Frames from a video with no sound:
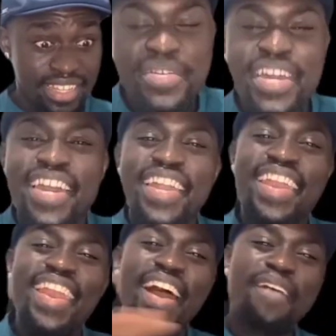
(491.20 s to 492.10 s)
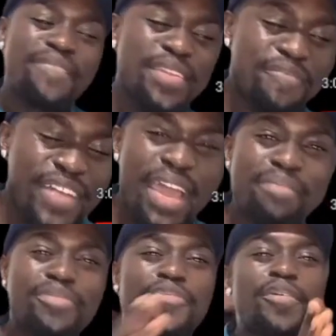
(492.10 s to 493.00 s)
Man, lovely
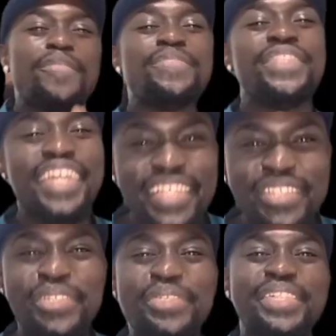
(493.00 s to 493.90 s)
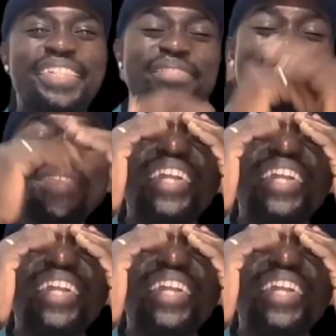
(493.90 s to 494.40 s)
vibes from this one.